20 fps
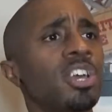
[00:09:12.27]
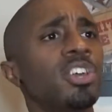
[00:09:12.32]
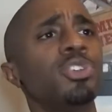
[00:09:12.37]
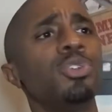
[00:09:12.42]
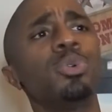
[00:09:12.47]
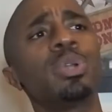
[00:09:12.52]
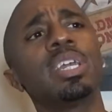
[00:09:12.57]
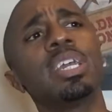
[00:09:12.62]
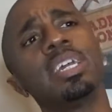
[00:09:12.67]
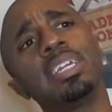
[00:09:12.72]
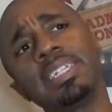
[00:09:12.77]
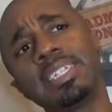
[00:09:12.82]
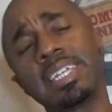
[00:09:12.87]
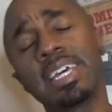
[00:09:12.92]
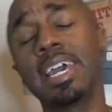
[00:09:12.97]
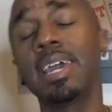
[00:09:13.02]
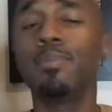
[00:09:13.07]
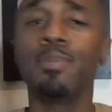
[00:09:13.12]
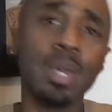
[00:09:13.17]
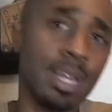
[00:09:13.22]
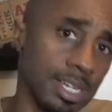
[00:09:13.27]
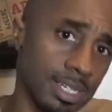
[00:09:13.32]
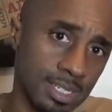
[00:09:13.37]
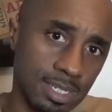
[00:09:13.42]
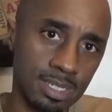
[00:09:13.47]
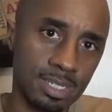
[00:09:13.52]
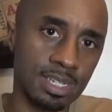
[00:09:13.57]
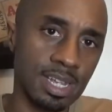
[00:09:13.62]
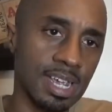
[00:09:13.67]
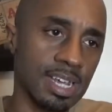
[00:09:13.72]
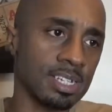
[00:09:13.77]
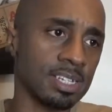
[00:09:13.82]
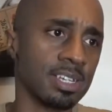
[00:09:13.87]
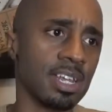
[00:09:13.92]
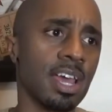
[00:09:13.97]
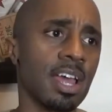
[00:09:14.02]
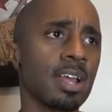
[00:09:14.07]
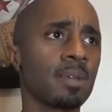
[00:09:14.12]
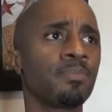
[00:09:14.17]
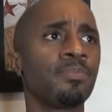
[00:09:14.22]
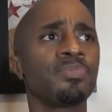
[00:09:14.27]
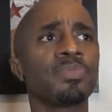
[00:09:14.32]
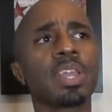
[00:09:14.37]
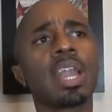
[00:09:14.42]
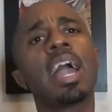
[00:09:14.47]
you get 10 minutes of stage time,